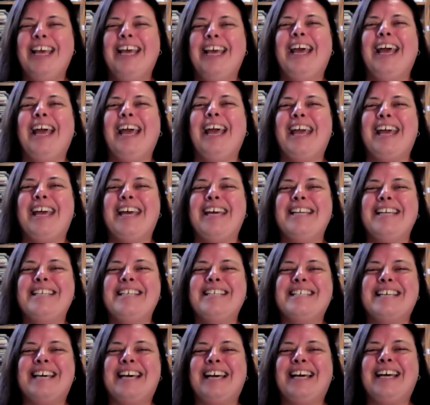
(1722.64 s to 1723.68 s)
And
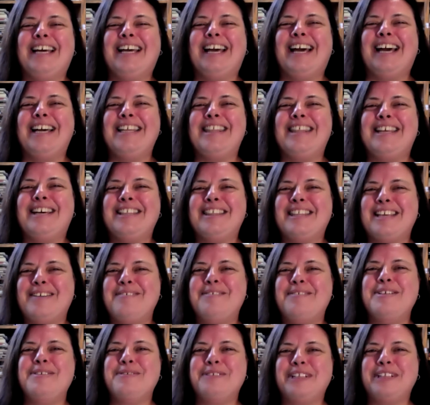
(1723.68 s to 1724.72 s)
I thought that
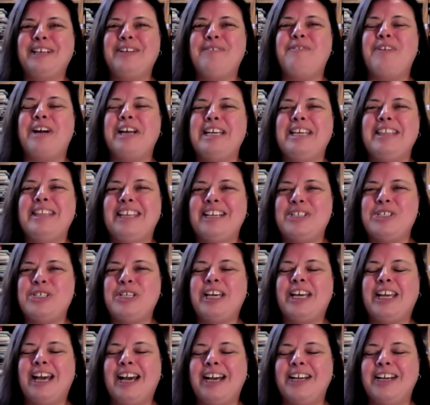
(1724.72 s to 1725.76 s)
was really funny that she
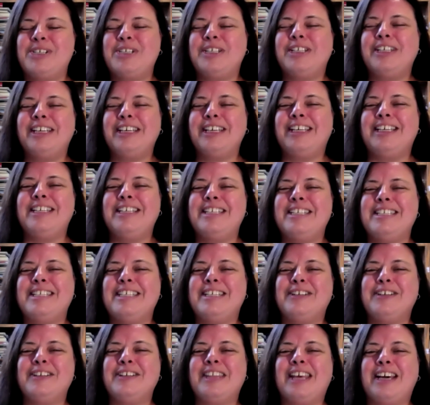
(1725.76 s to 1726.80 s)
had actually
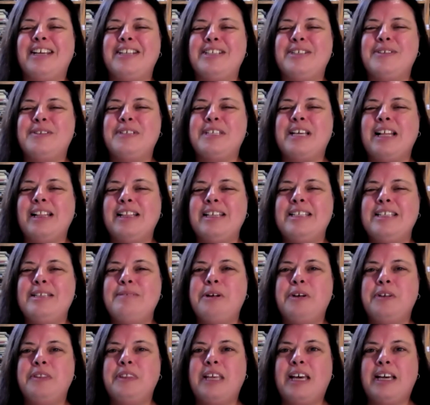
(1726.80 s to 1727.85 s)
considered that. So tell us
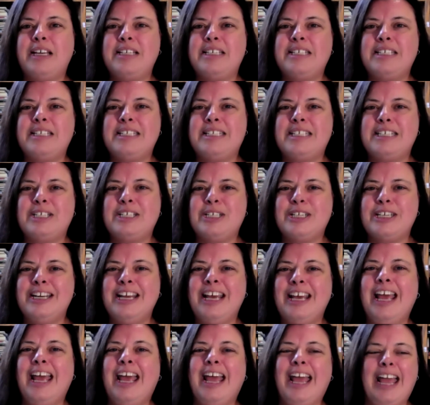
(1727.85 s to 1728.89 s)
about that decision.
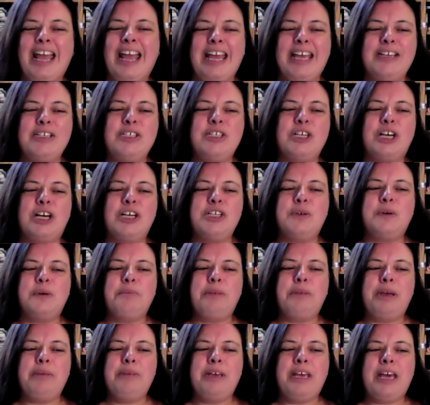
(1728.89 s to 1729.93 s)
And Joshua,
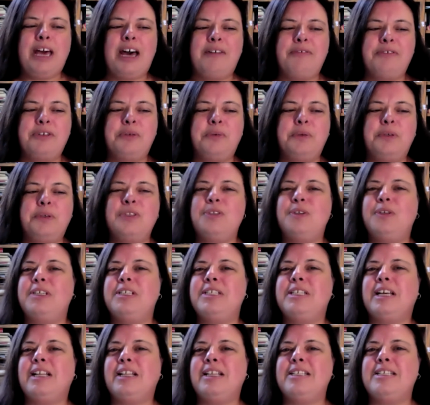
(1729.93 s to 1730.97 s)
maybe afterwards you can
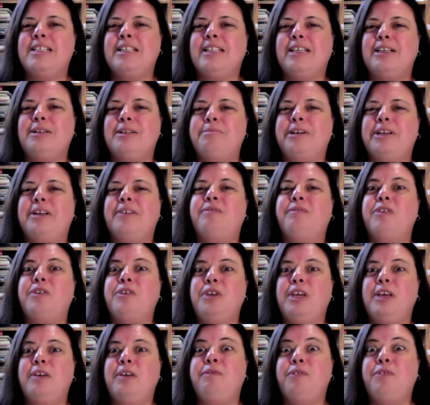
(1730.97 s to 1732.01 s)
tell us a little bit
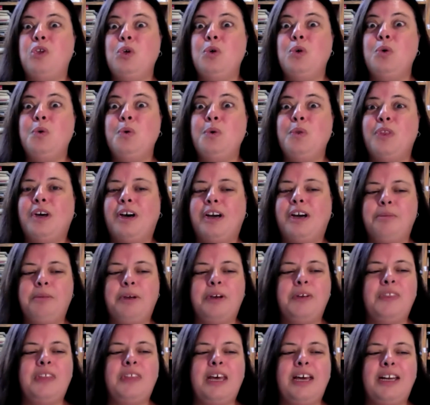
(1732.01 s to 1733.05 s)
if you thought
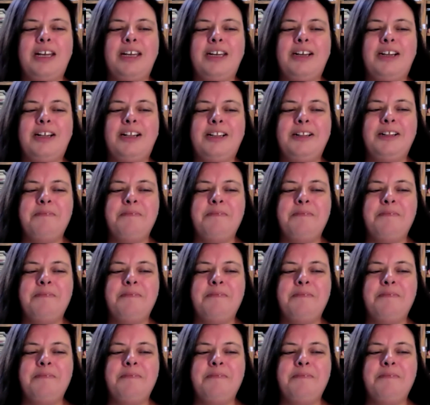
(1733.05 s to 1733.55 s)
about that at all.